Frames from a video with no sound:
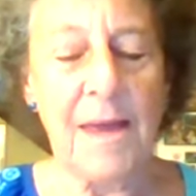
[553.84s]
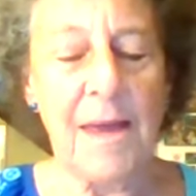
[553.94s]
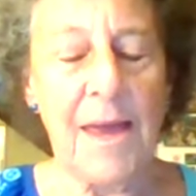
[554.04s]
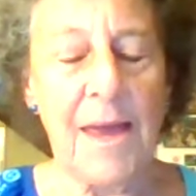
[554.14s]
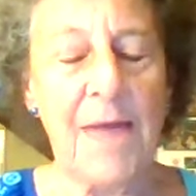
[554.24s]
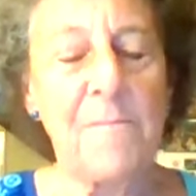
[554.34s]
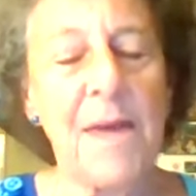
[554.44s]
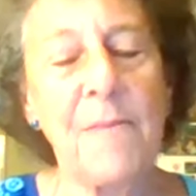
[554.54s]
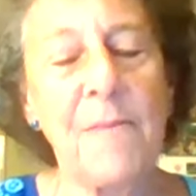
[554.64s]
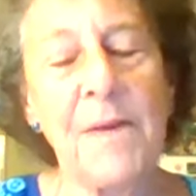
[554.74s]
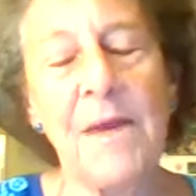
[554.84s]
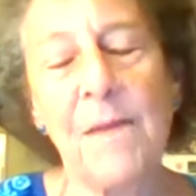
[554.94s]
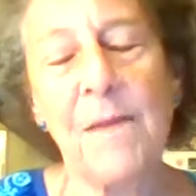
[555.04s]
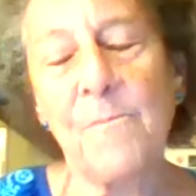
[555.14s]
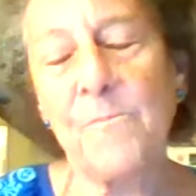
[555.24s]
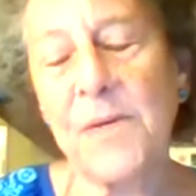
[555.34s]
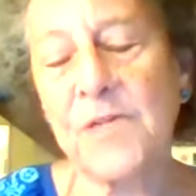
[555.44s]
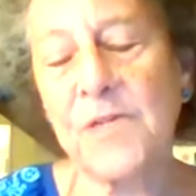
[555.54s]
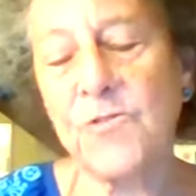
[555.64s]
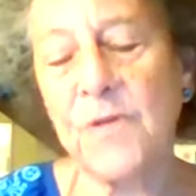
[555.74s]
And maybe
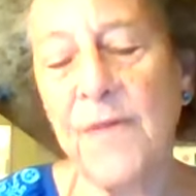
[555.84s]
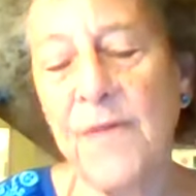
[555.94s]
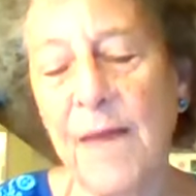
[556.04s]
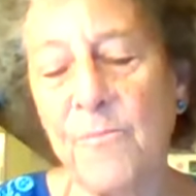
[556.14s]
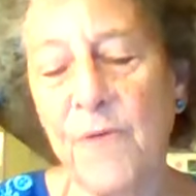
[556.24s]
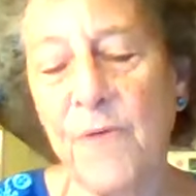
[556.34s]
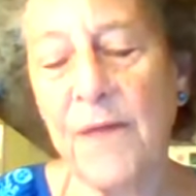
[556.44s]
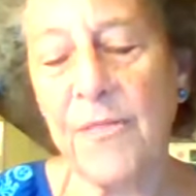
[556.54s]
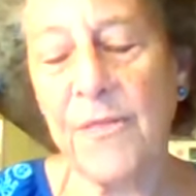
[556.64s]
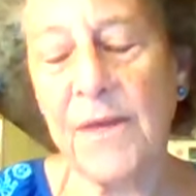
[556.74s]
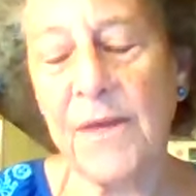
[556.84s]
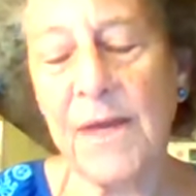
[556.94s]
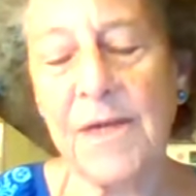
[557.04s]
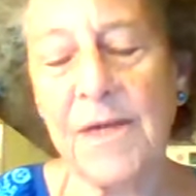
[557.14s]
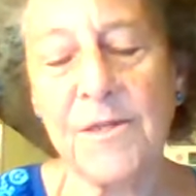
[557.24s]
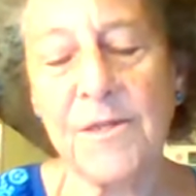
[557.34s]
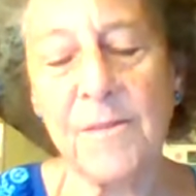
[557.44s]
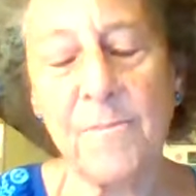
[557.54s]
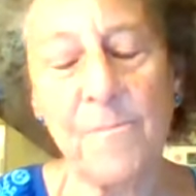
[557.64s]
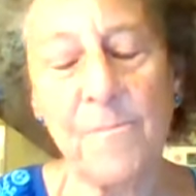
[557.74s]
picturing that breath getting to the
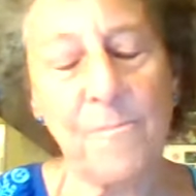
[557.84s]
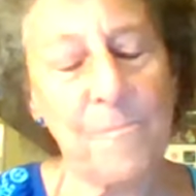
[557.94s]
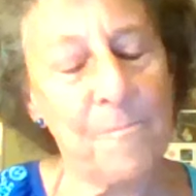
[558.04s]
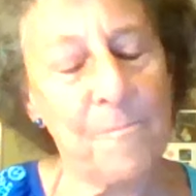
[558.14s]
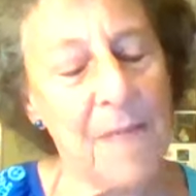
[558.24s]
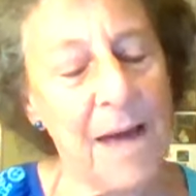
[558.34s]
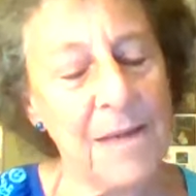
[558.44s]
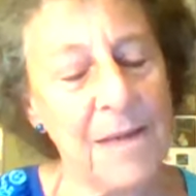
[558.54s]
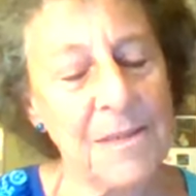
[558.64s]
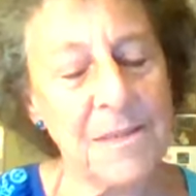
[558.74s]
mind,